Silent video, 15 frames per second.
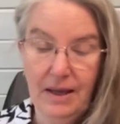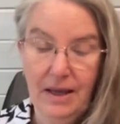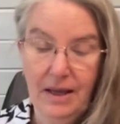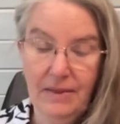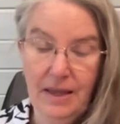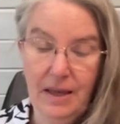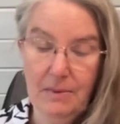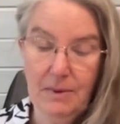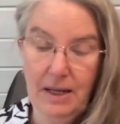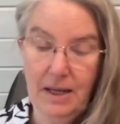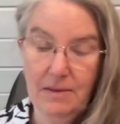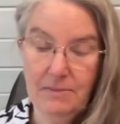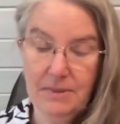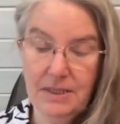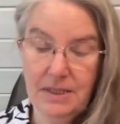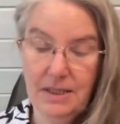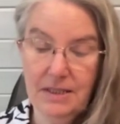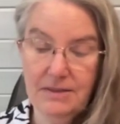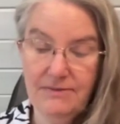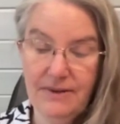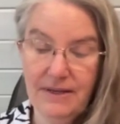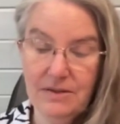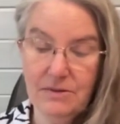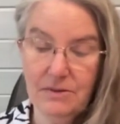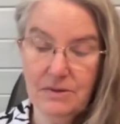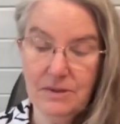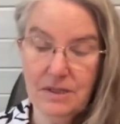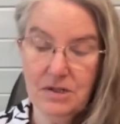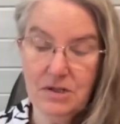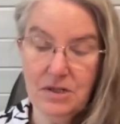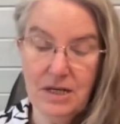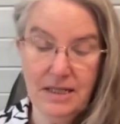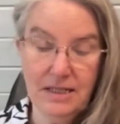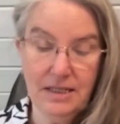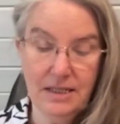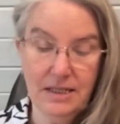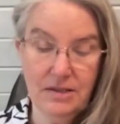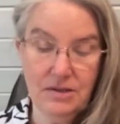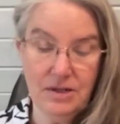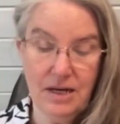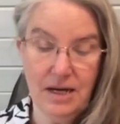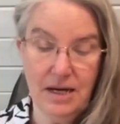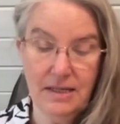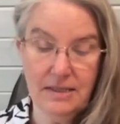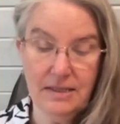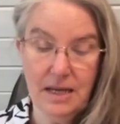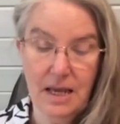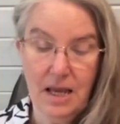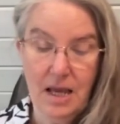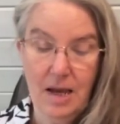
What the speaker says: and they will empty his vessels and shatter his jars,